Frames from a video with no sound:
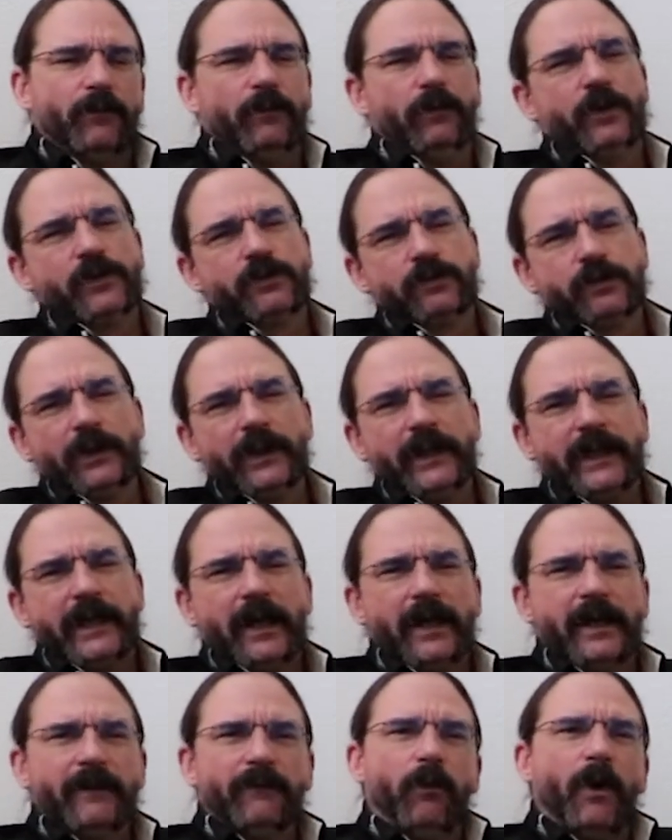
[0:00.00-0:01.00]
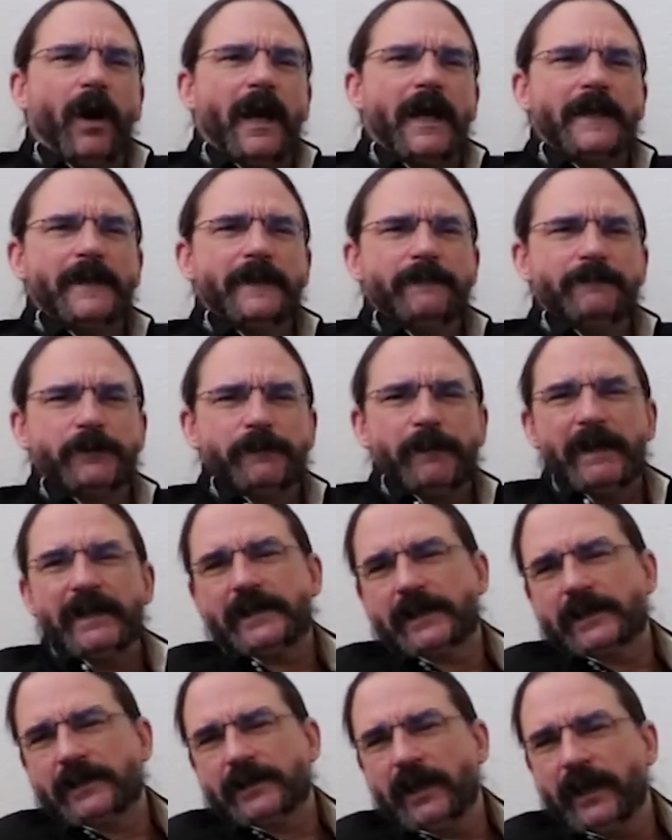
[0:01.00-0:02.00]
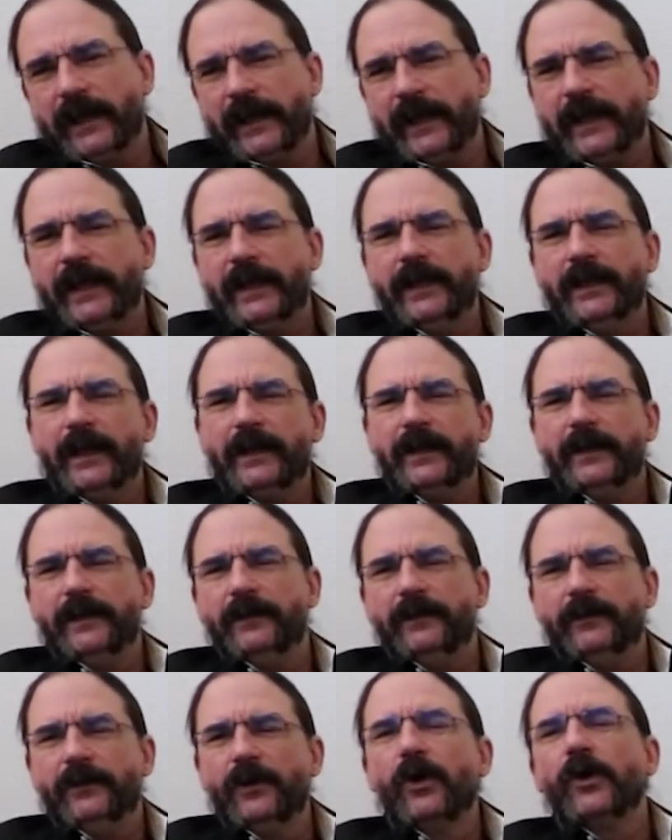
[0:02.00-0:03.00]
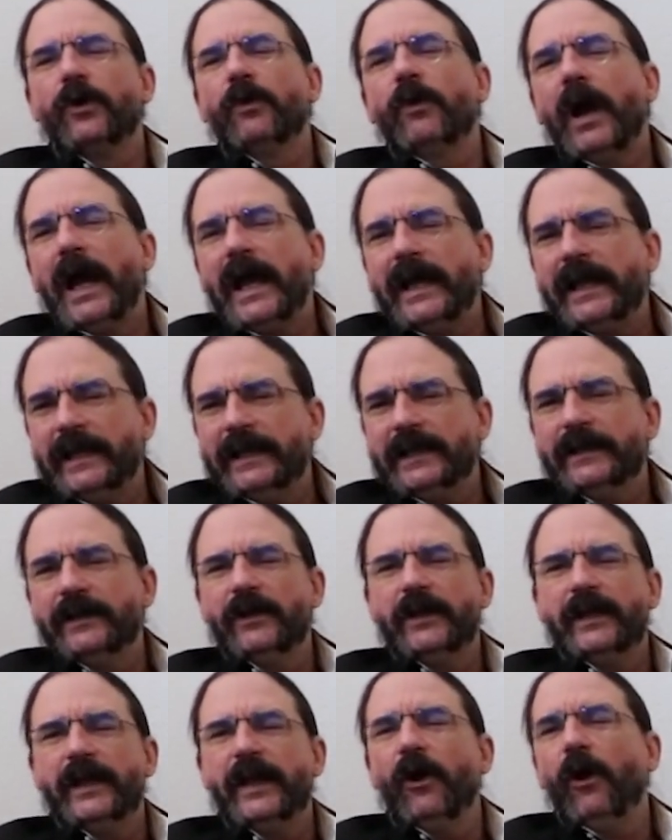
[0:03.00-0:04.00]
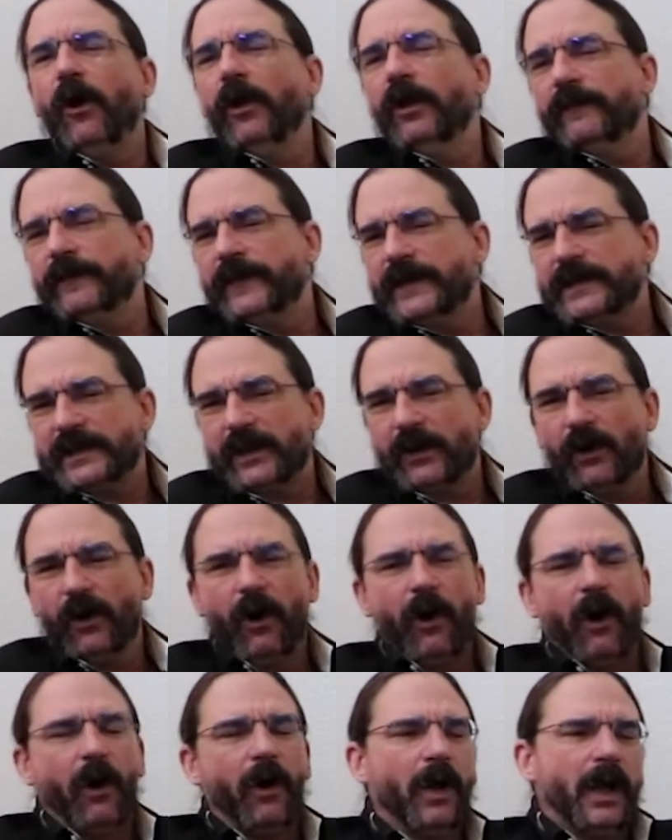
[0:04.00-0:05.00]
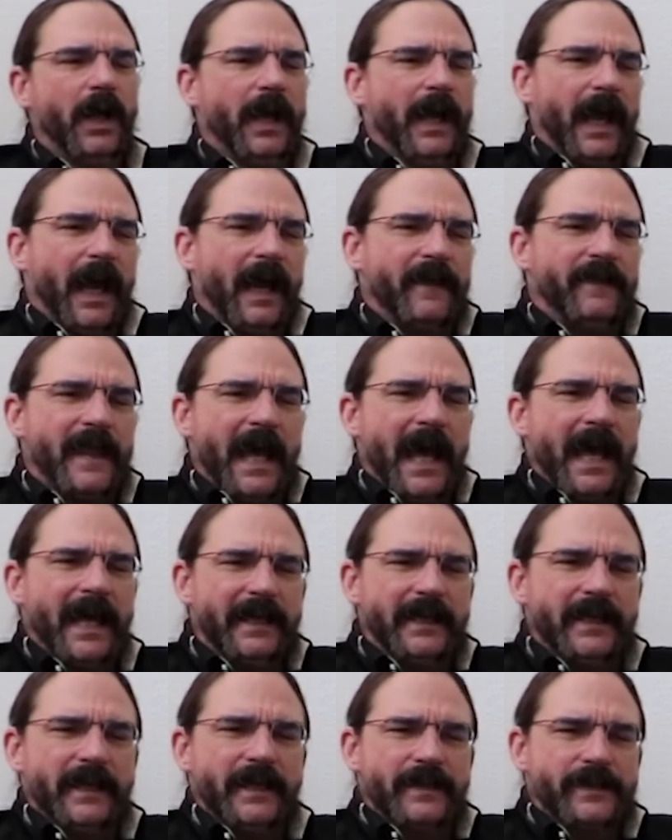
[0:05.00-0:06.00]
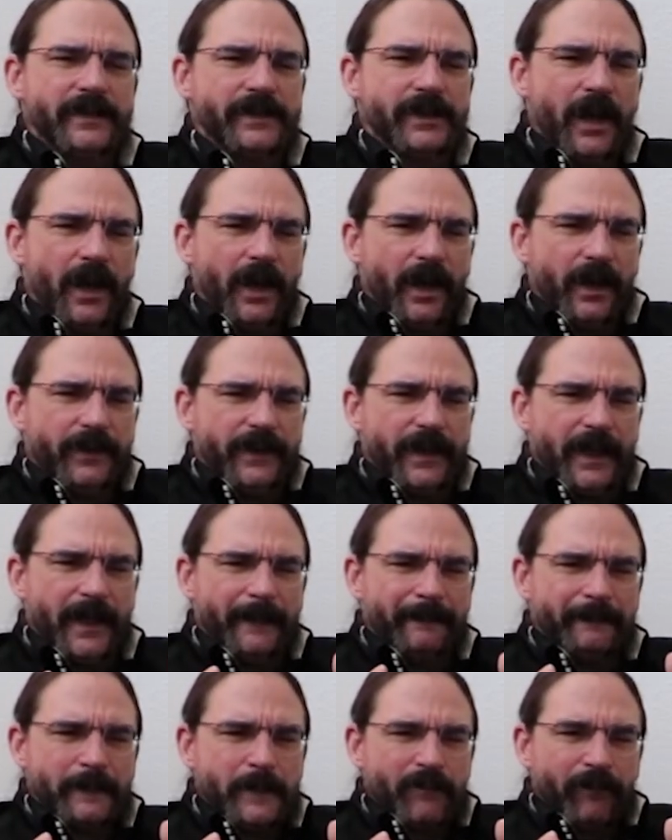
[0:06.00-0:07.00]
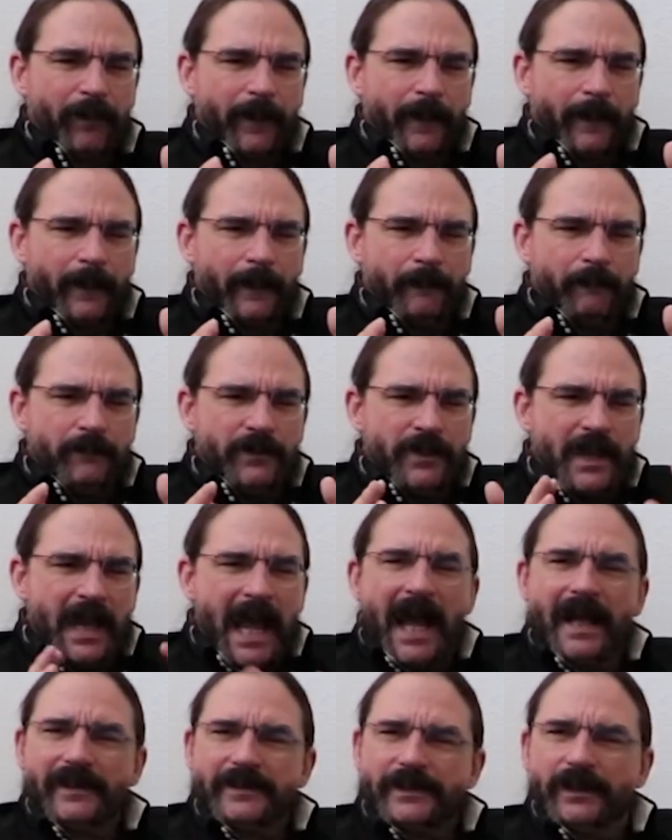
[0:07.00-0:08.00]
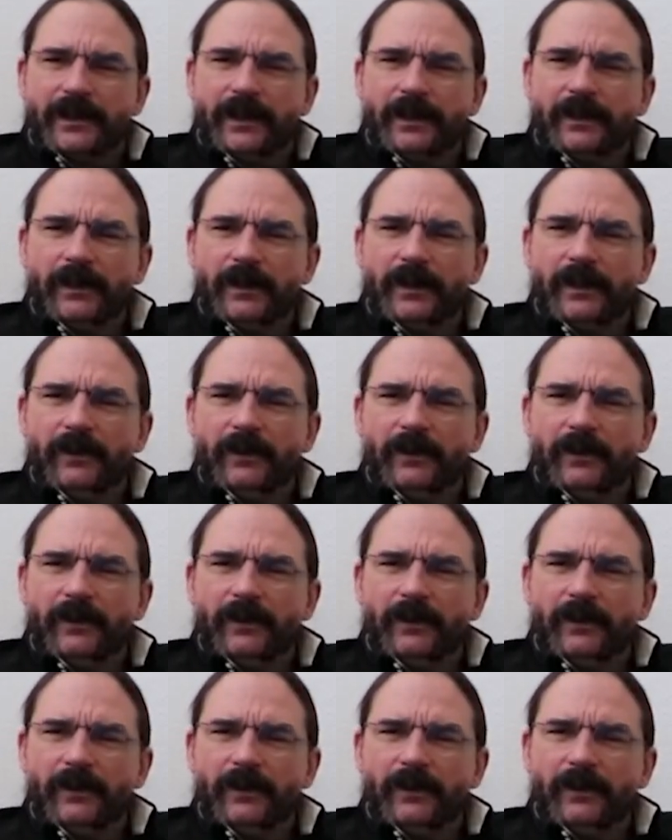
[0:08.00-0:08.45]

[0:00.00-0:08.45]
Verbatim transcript: was really kind of why SpaceX got any notoriety in, in all of this at all. And that is that NASA